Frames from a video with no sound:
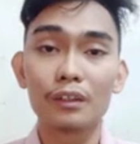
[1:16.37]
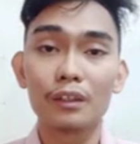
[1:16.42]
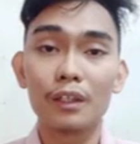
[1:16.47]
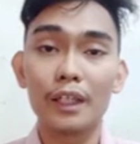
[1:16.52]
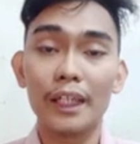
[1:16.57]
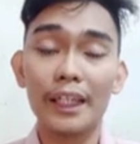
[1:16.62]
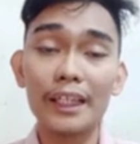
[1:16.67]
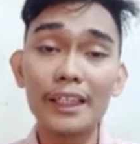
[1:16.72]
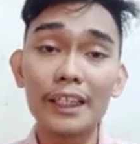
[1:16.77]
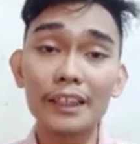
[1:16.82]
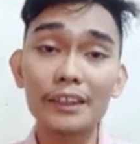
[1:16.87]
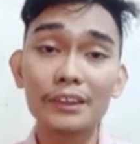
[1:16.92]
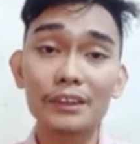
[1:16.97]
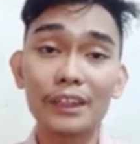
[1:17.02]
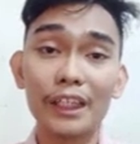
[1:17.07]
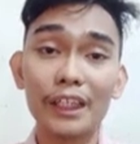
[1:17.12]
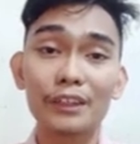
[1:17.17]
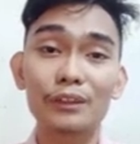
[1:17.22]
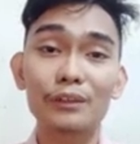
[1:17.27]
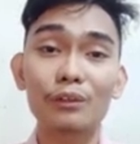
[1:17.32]
in
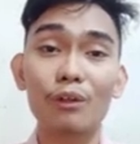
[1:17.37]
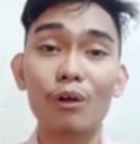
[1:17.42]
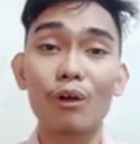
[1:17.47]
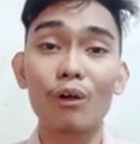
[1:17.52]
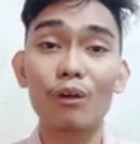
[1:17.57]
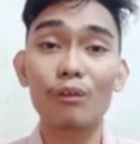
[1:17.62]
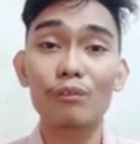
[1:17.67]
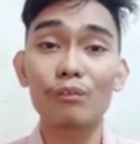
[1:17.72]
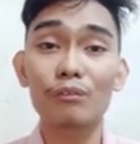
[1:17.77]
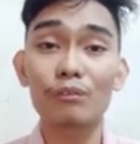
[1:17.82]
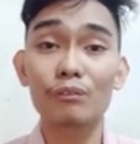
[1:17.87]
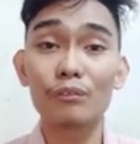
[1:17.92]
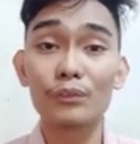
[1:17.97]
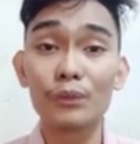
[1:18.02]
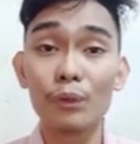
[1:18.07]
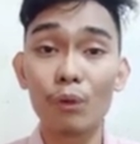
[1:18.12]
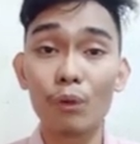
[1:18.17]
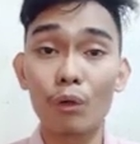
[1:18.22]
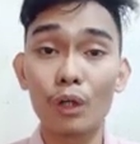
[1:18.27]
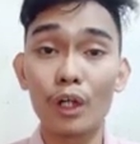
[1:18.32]
exchange of
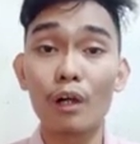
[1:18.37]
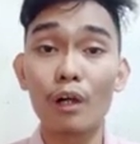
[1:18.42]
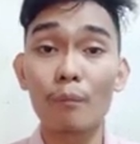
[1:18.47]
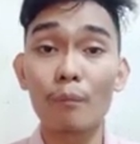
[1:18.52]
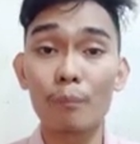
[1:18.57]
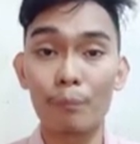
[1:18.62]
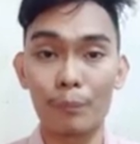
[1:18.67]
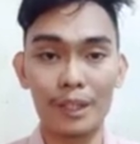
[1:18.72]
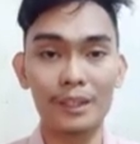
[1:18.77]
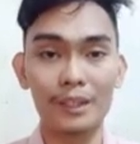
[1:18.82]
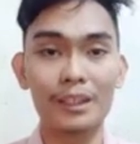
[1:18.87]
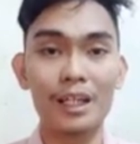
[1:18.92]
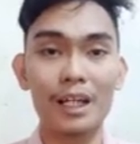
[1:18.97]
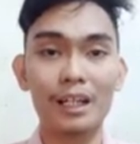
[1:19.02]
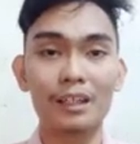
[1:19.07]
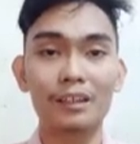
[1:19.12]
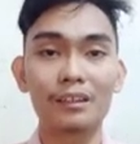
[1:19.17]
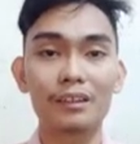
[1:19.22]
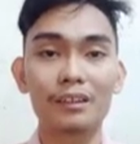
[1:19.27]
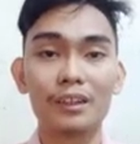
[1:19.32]
your
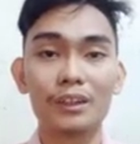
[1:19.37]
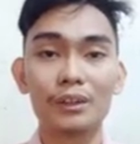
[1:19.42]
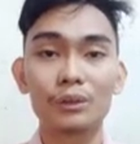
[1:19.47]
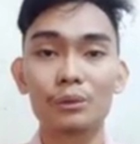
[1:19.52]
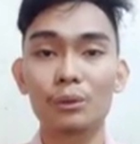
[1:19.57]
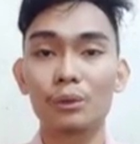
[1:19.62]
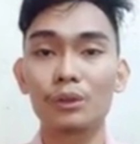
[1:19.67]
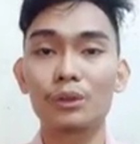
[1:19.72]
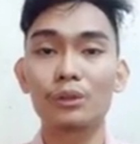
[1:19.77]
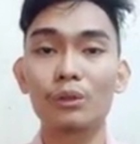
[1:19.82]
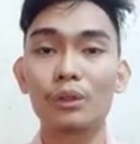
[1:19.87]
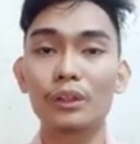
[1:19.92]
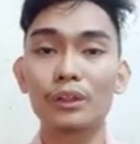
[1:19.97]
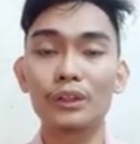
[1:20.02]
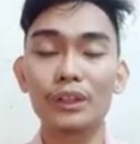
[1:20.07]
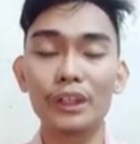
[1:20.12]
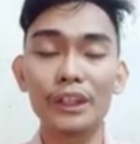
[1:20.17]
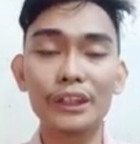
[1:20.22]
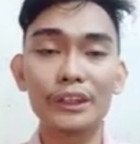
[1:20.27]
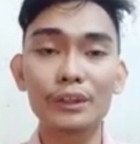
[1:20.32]
product. So
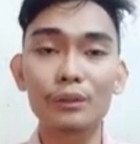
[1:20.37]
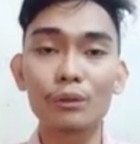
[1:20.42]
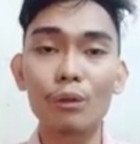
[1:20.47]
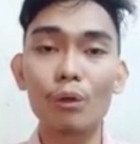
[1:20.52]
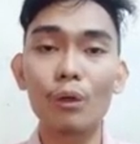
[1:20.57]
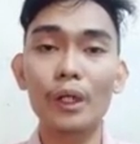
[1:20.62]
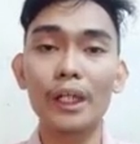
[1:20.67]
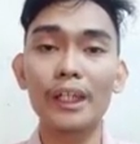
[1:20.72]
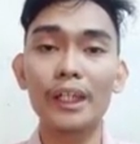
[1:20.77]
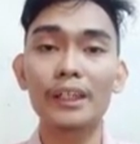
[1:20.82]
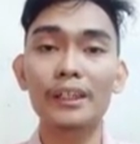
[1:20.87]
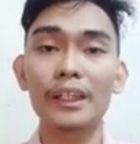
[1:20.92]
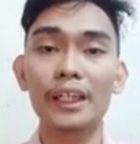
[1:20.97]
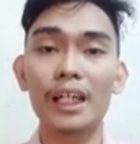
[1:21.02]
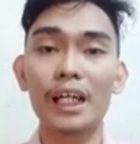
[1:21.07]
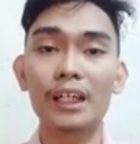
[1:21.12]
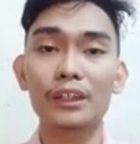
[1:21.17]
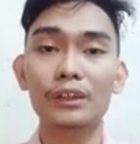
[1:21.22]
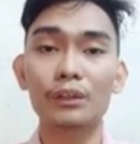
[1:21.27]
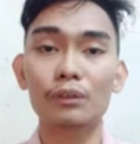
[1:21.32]
there is no
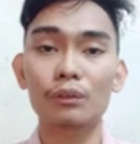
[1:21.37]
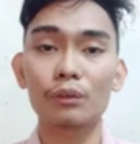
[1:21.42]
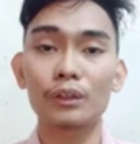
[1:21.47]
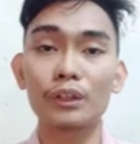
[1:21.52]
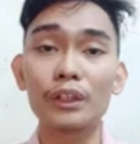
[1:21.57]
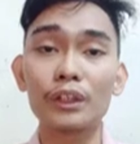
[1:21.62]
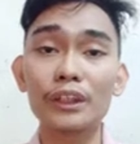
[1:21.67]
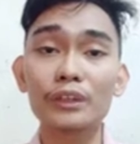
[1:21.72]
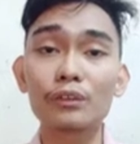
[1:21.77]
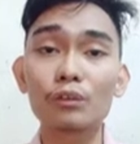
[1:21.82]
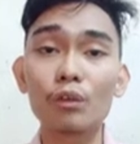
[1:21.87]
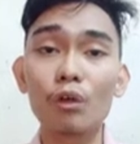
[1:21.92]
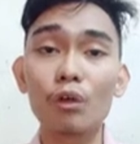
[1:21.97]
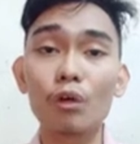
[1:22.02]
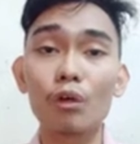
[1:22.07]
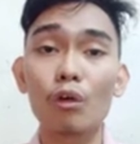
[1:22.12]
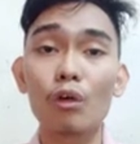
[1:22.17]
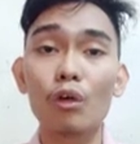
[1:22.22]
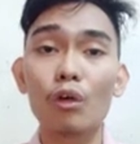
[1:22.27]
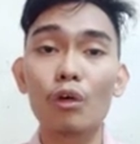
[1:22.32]
interaction or there is
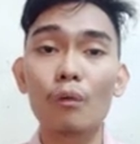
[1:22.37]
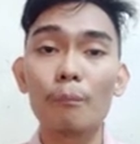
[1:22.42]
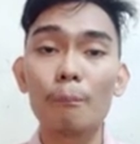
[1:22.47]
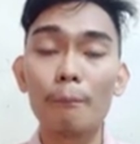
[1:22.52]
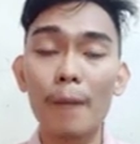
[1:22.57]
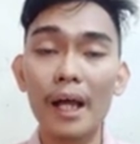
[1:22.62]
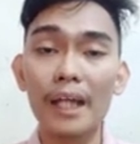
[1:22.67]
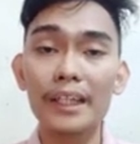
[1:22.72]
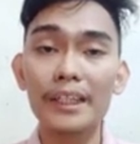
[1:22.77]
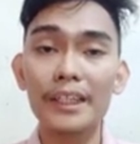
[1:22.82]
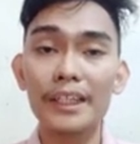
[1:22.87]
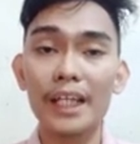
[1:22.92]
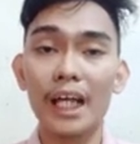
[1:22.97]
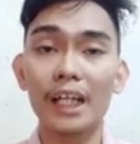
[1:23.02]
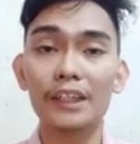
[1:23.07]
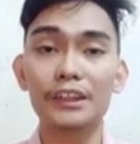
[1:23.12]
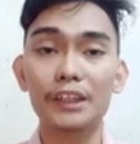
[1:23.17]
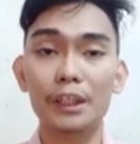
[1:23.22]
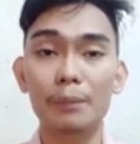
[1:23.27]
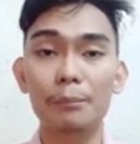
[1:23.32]
no money
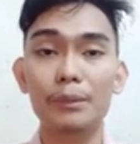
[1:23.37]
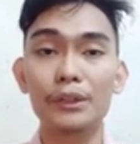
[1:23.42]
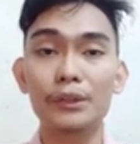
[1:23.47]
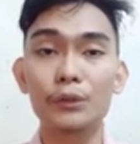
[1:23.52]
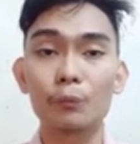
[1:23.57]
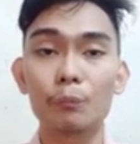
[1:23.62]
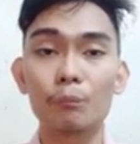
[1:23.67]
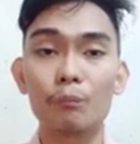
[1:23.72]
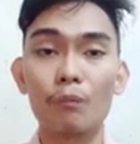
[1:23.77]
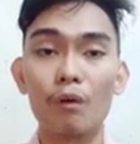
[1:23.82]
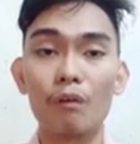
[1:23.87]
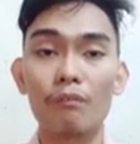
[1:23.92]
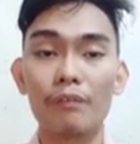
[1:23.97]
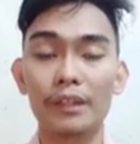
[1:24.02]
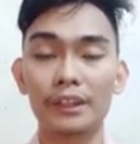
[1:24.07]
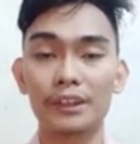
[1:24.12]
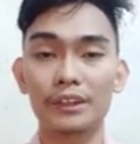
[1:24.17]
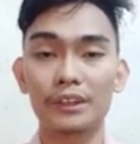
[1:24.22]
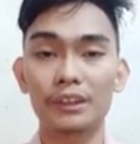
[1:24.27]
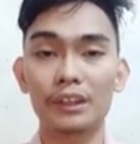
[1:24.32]
as a medium of
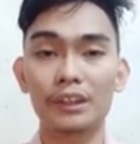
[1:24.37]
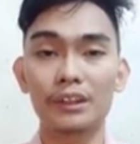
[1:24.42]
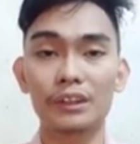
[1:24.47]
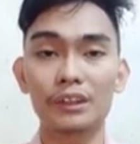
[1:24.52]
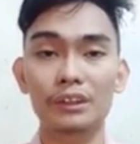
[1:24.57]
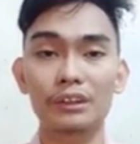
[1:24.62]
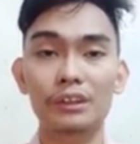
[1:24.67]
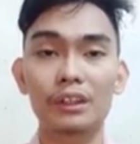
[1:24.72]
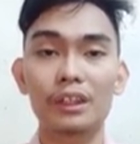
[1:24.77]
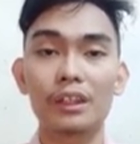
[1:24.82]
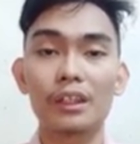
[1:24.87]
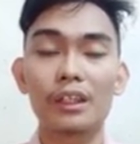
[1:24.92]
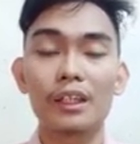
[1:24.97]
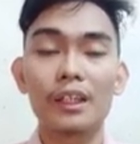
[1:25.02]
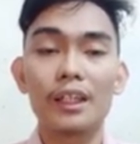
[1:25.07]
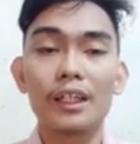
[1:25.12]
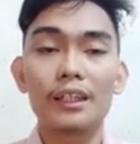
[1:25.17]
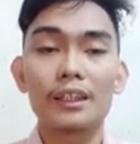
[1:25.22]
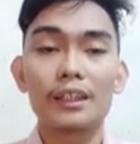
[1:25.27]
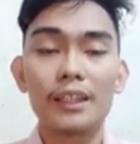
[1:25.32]
exchange.
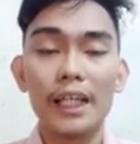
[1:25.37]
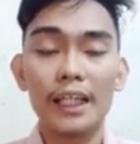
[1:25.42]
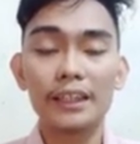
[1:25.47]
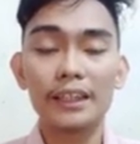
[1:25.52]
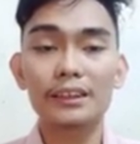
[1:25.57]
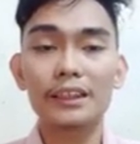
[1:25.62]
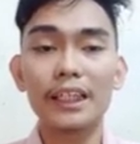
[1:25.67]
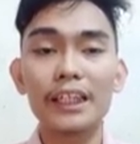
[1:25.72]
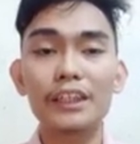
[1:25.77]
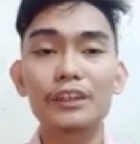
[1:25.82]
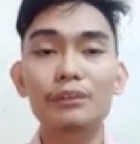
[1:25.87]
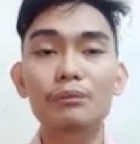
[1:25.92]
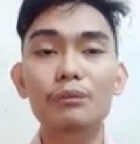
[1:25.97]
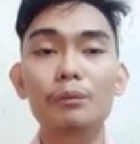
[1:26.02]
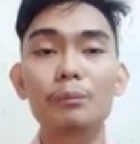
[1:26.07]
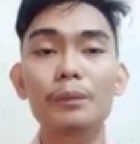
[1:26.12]
The next stage will be